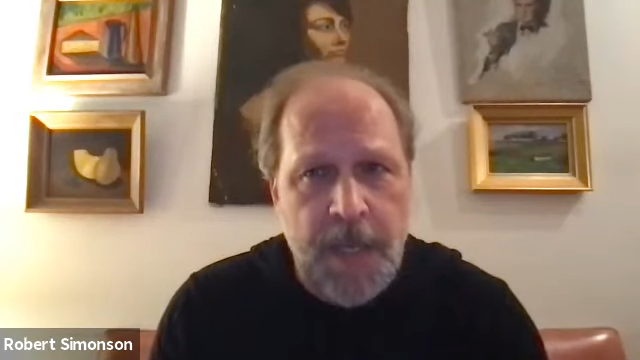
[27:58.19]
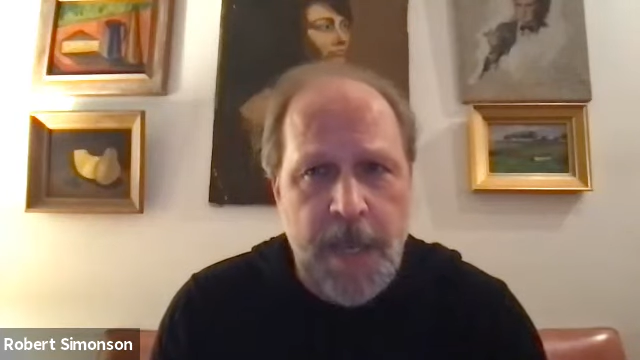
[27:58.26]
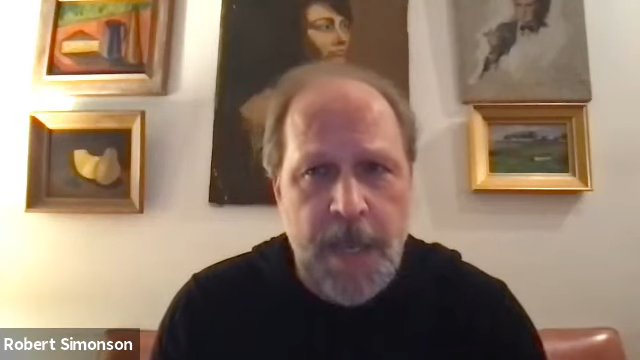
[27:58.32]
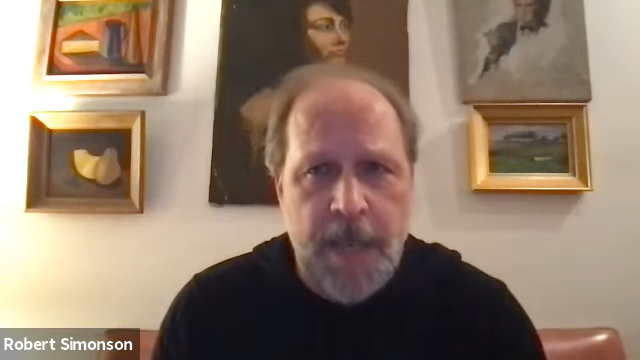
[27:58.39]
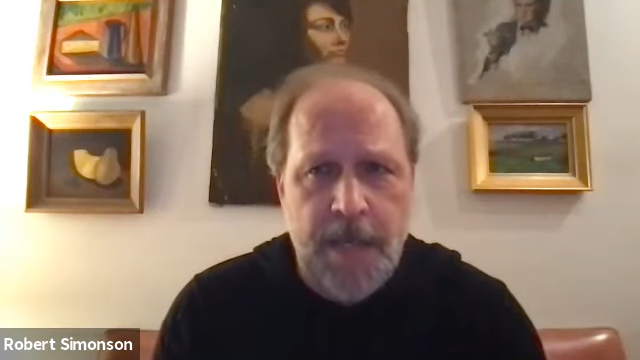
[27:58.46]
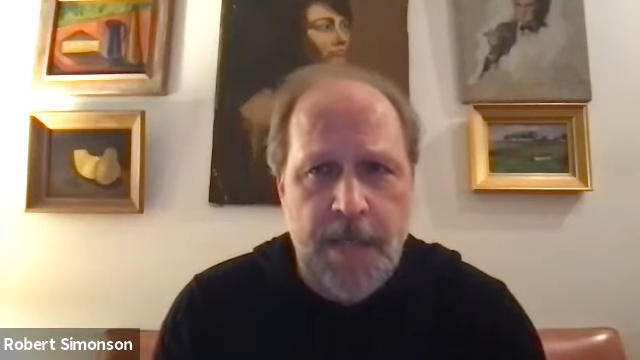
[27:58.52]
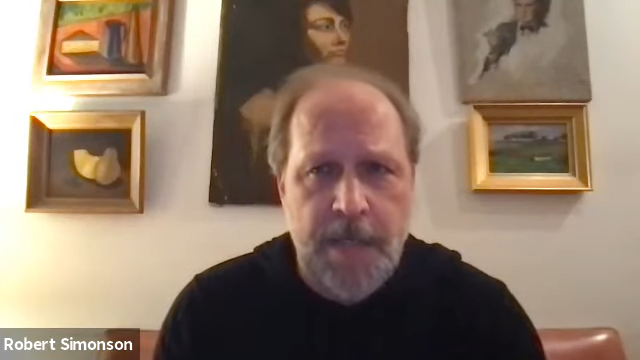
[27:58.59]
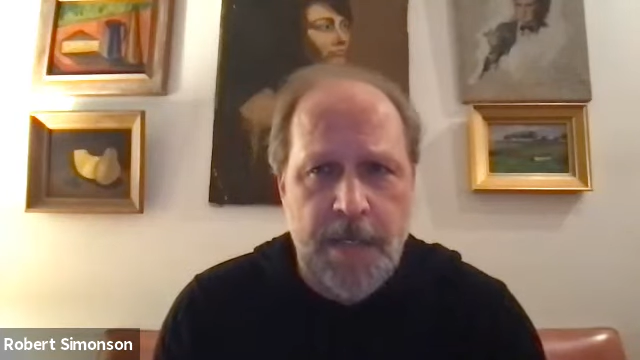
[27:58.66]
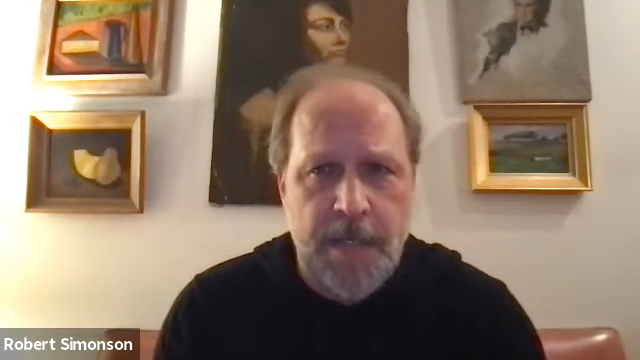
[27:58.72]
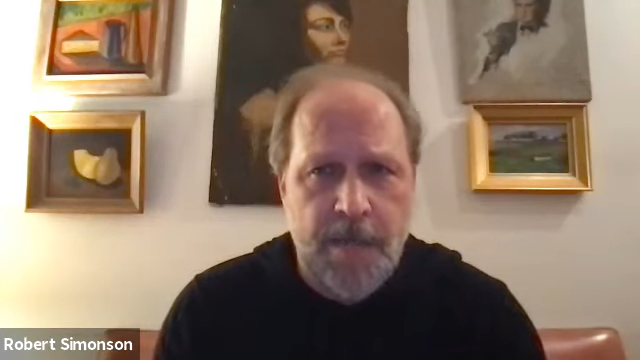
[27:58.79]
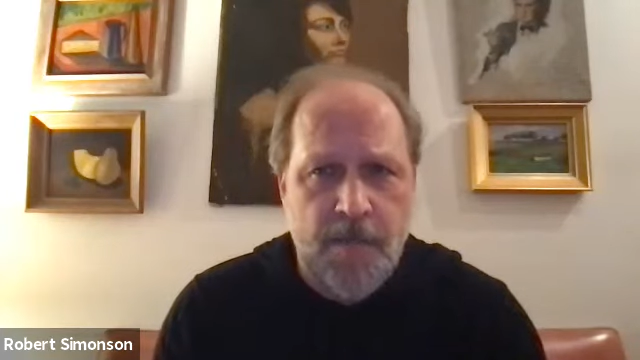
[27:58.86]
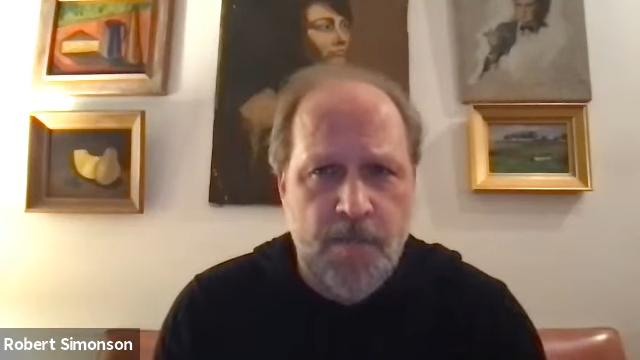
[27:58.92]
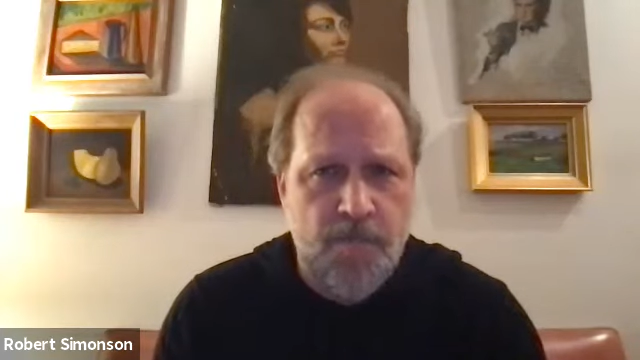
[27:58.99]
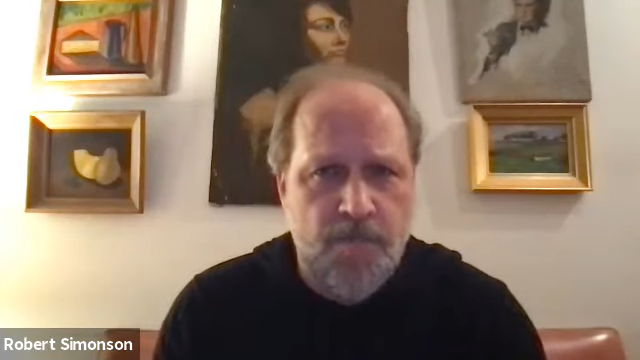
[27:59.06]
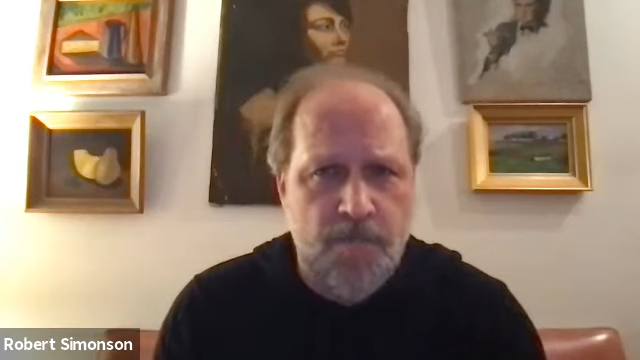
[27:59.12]
And
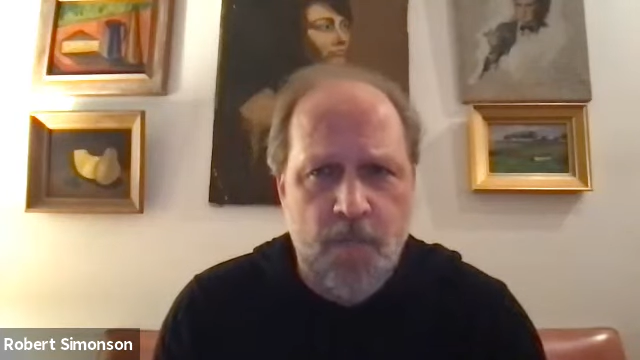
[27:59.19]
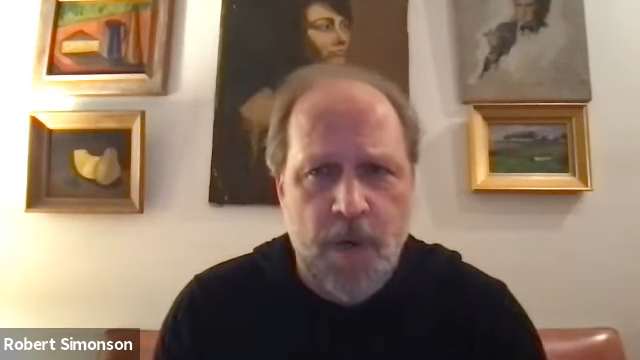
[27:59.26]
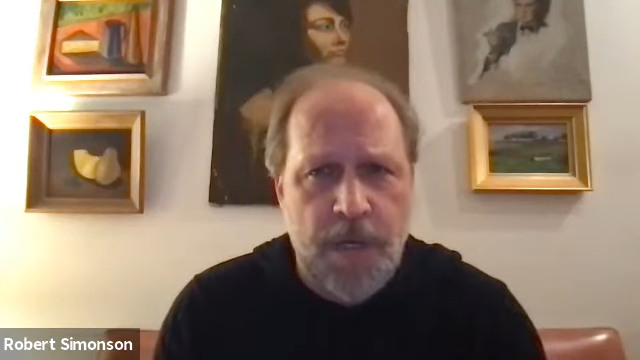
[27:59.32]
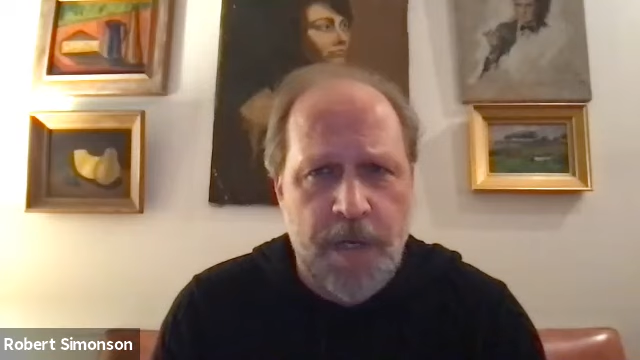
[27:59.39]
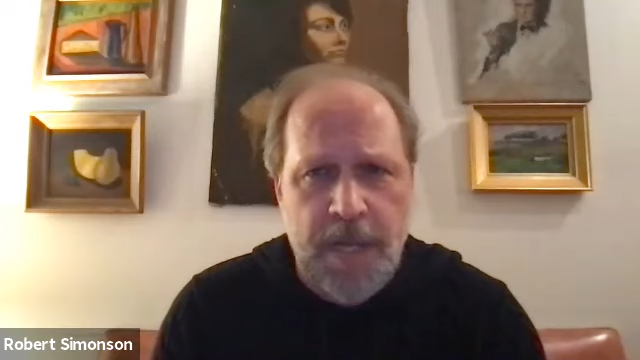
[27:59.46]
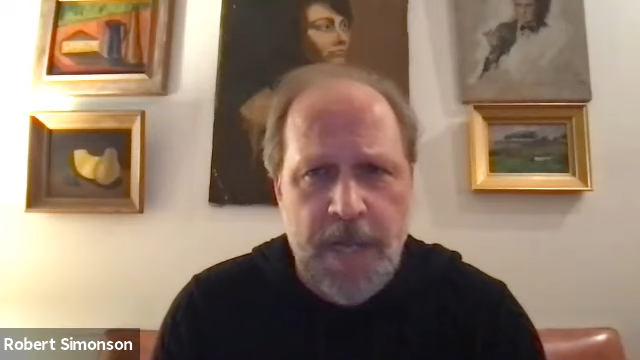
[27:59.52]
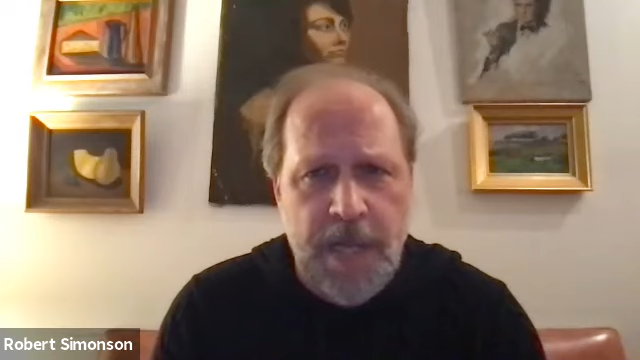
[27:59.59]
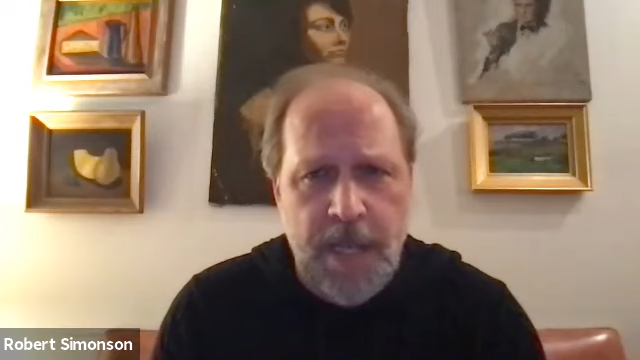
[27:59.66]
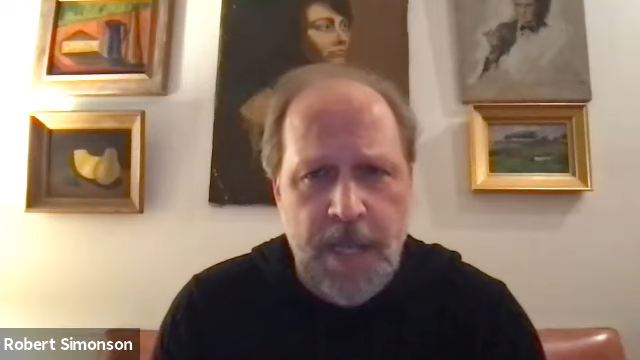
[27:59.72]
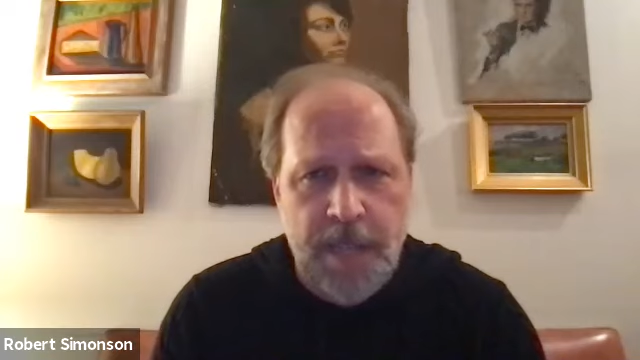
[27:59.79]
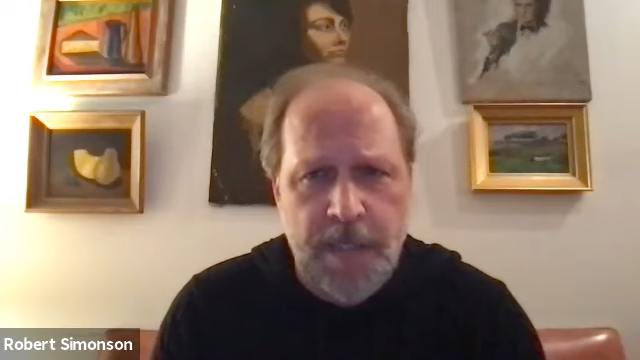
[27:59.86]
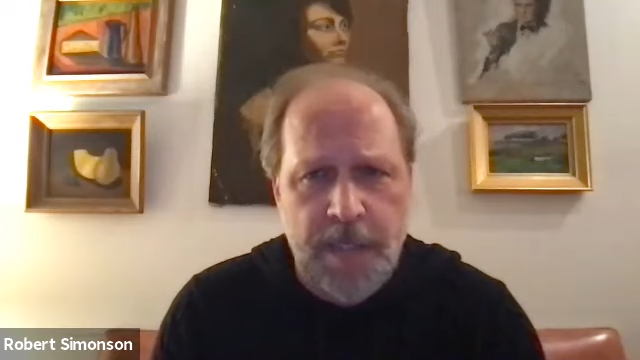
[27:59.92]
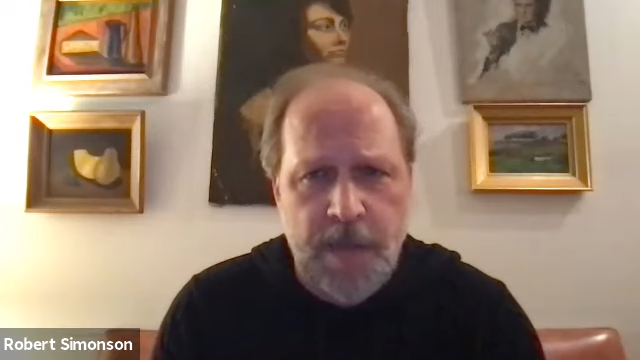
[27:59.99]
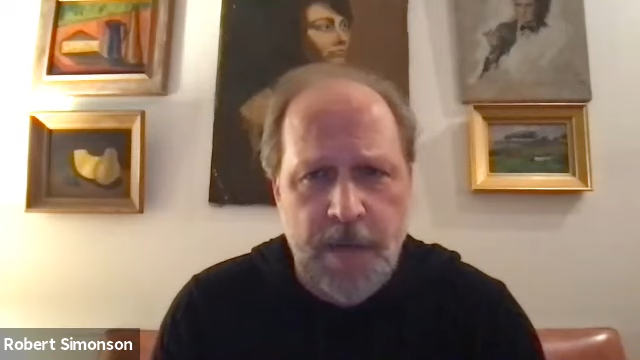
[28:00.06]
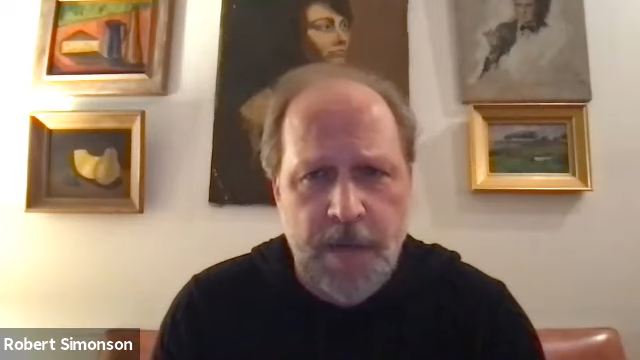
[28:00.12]
one day he
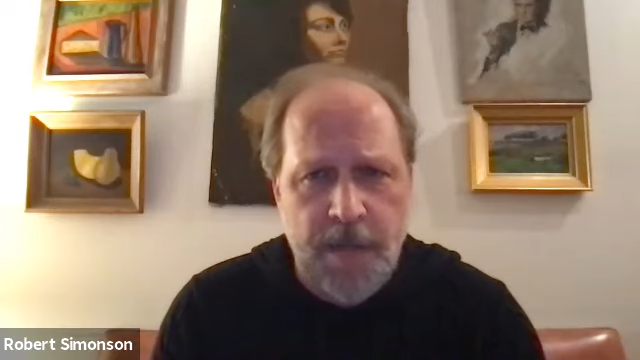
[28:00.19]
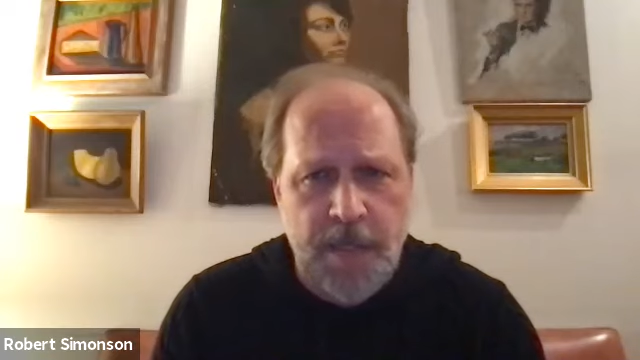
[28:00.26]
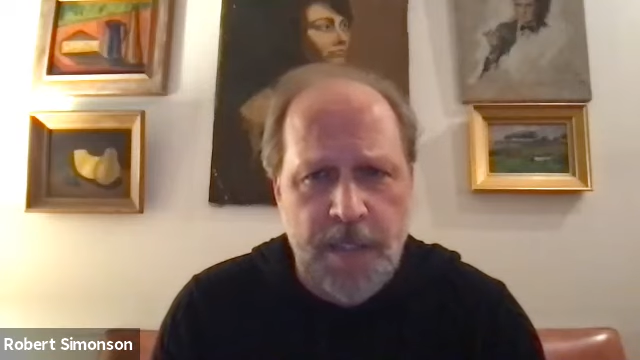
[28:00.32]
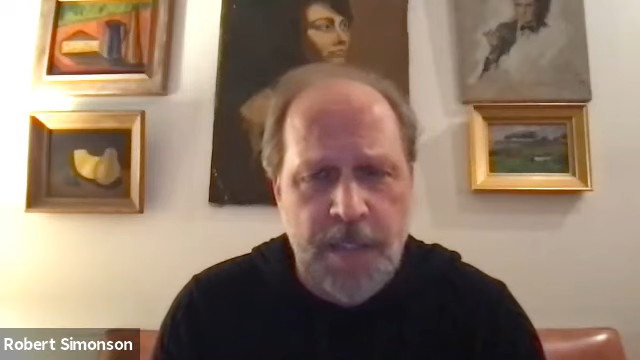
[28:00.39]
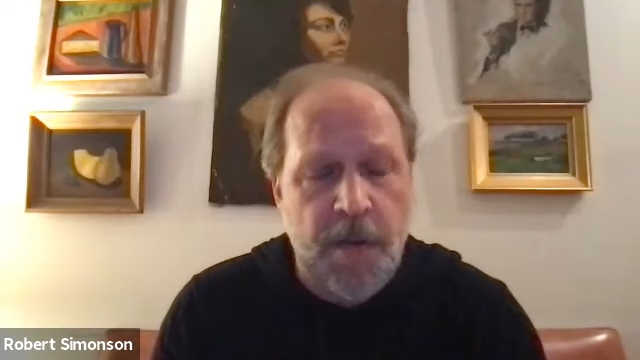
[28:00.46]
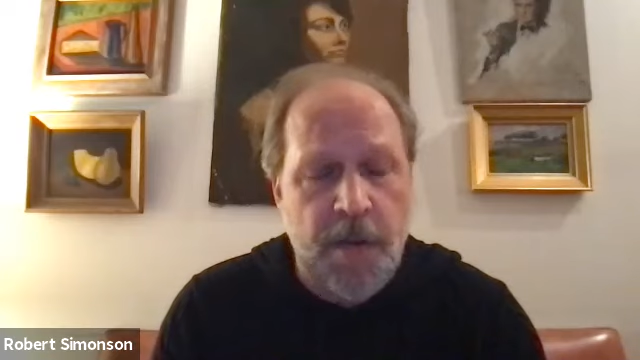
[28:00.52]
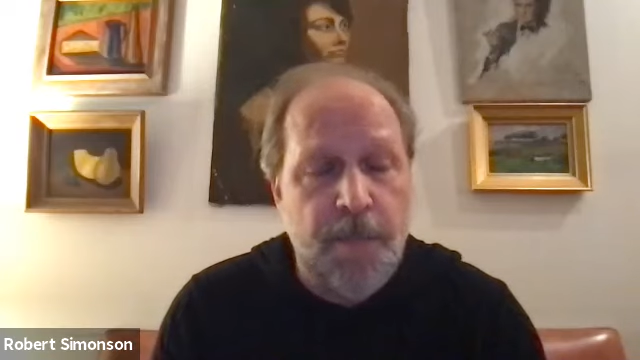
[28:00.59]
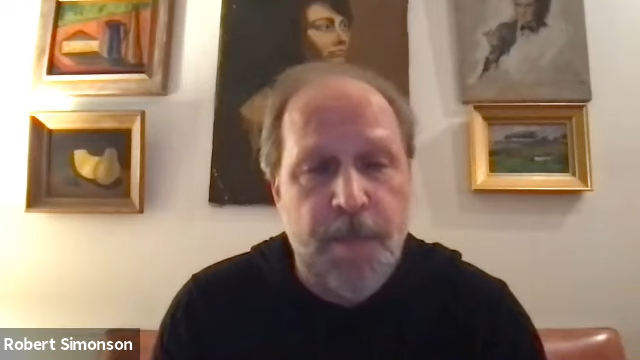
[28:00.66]
started